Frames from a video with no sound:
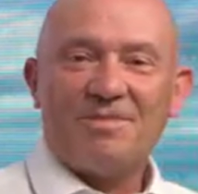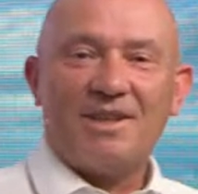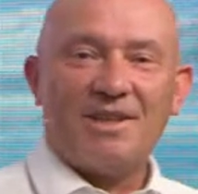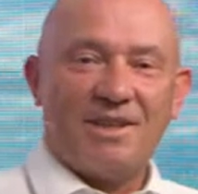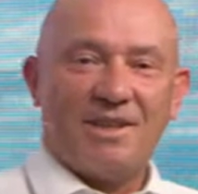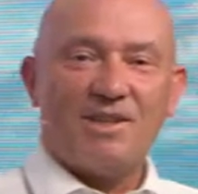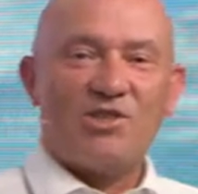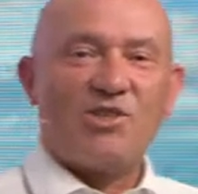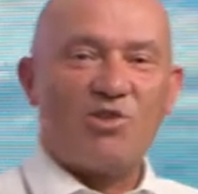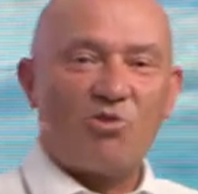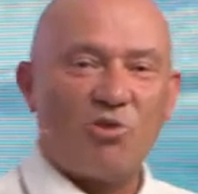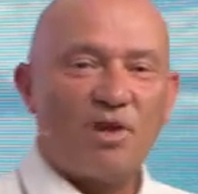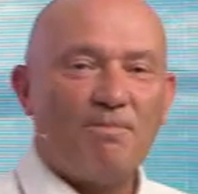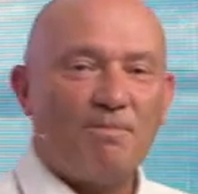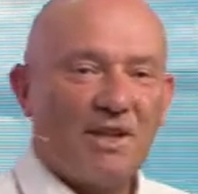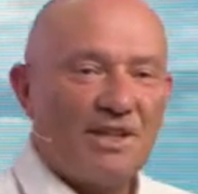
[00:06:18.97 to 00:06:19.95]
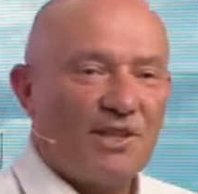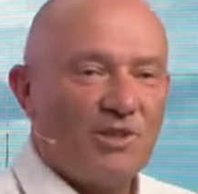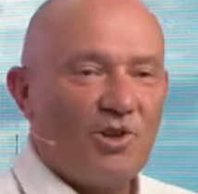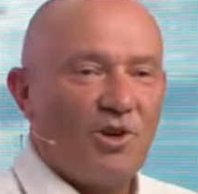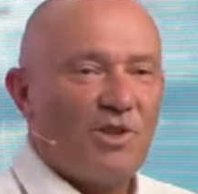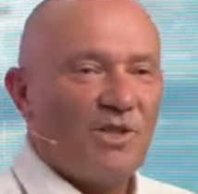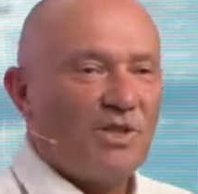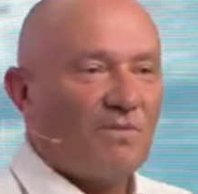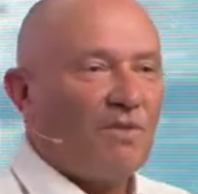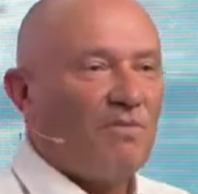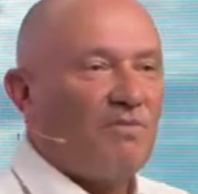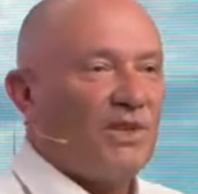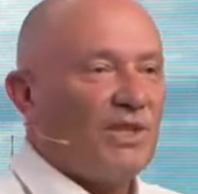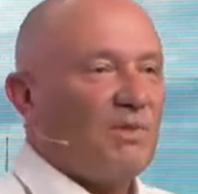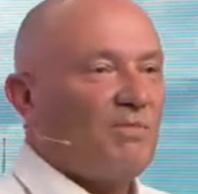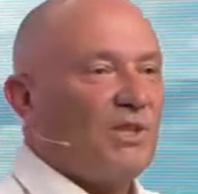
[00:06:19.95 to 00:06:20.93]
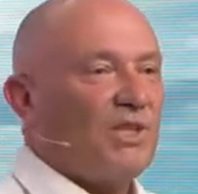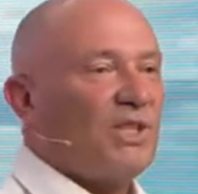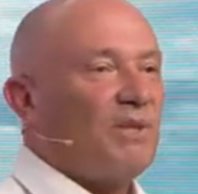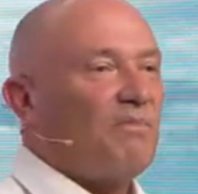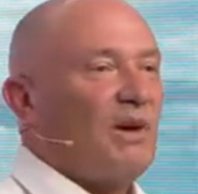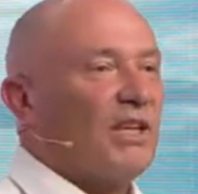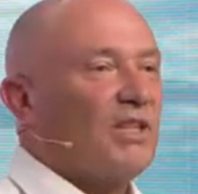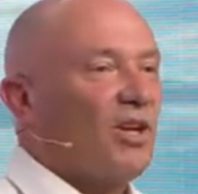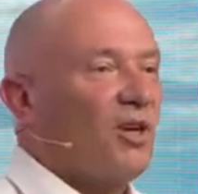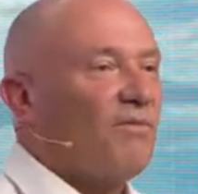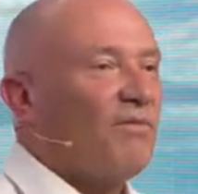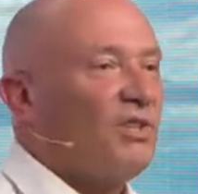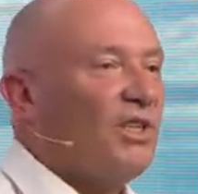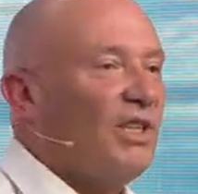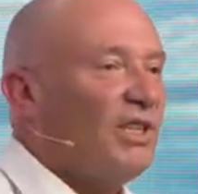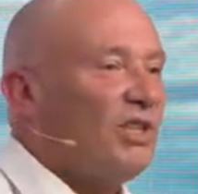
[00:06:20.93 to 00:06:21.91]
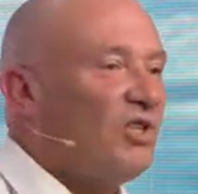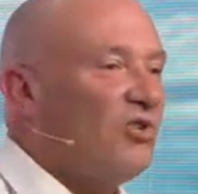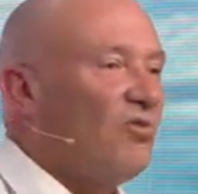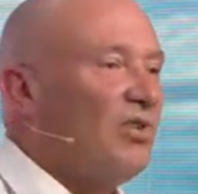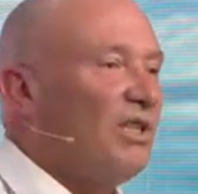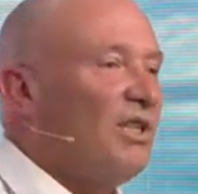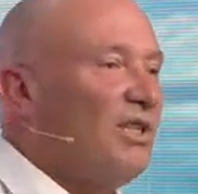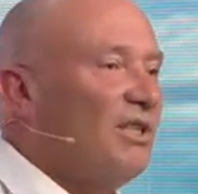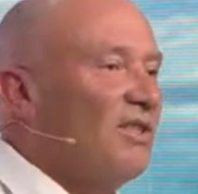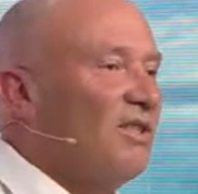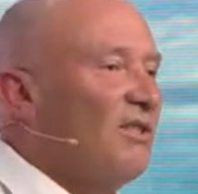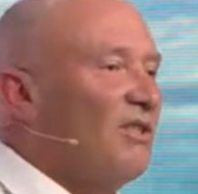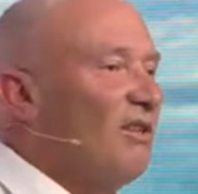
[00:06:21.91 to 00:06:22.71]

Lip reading: is $3 billion of investments to make over the next 3 years.